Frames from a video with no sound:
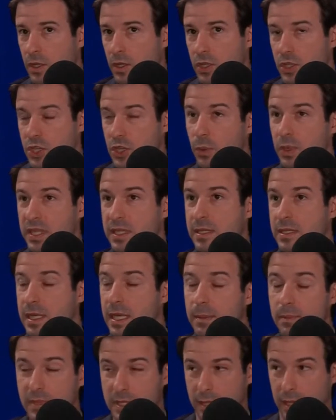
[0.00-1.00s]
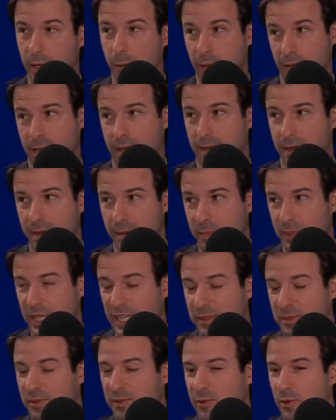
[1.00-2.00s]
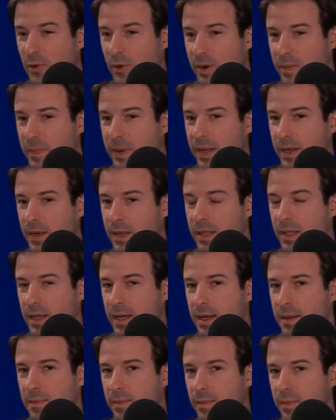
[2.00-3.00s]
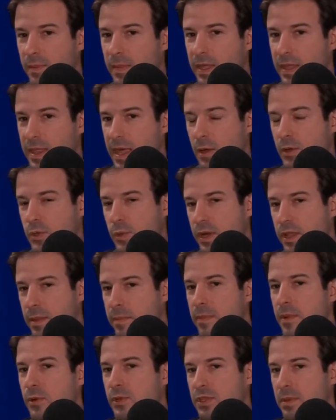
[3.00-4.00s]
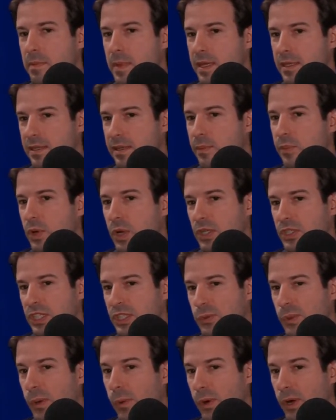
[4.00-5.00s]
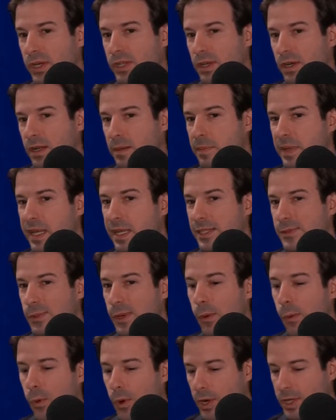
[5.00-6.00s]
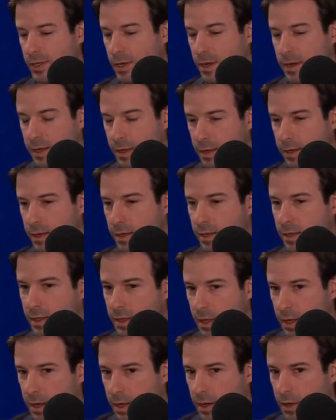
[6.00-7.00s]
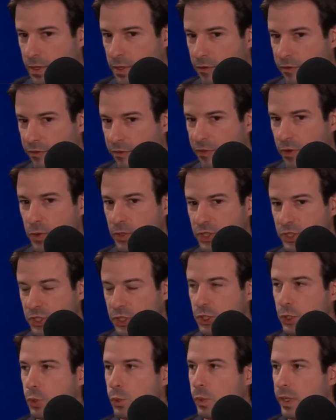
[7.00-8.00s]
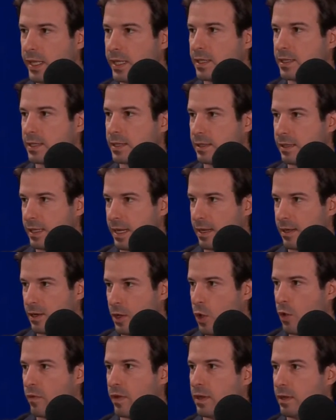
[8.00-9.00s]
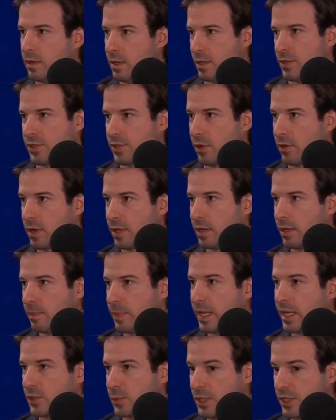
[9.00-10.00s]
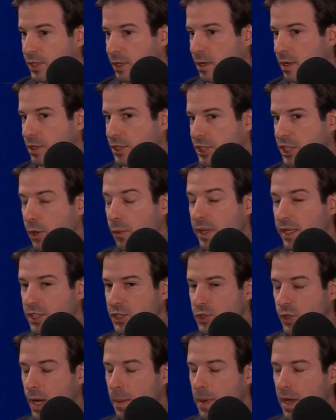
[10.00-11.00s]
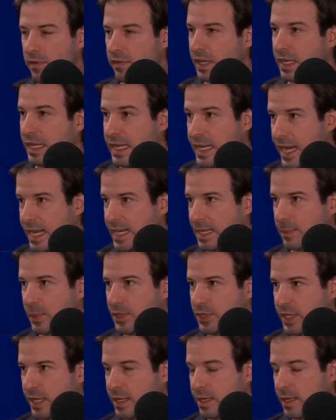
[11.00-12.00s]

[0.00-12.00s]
So it seems like we had it in place before, but that was one of the most amazing projects we worked on, because we worked on it on the first 2 weeks that COVID started, because we saw showings drop off like 90%.